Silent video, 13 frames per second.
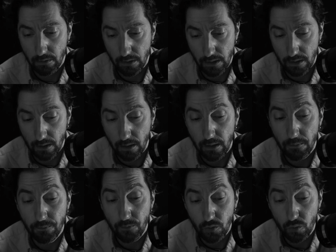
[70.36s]
as
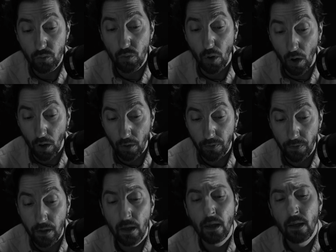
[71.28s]
time drew
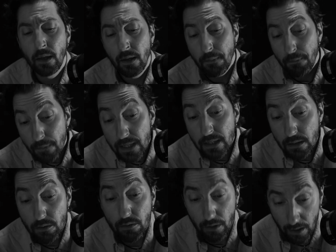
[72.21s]
on,
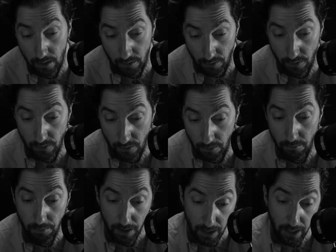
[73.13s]
Mr.
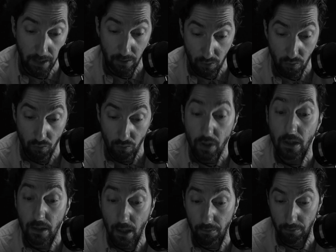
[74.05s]
Utterson began to
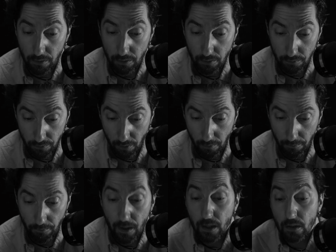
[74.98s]
recover
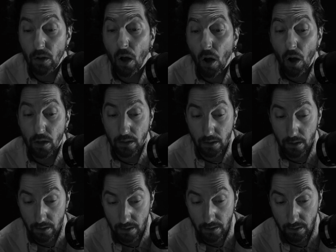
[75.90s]
from the
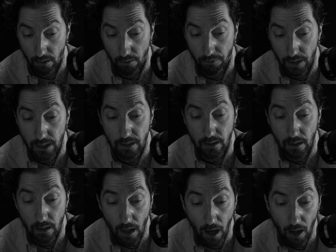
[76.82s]
hotness of his
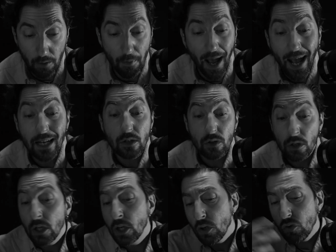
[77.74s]
alarm and
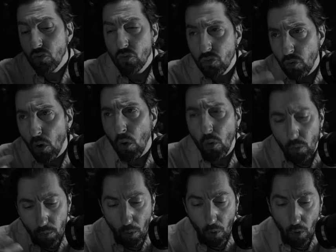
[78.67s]
to grow
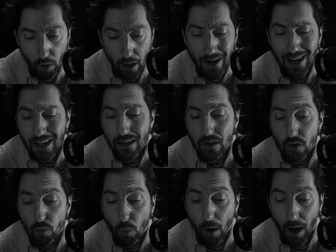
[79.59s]
more
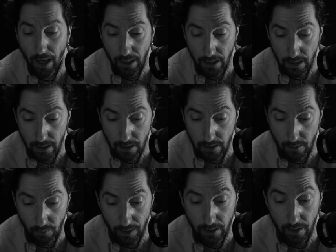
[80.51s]

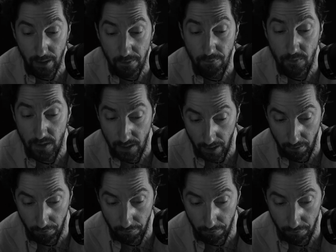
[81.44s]
quiet with
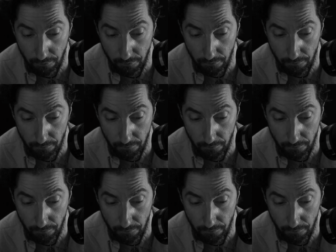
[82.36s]
himself.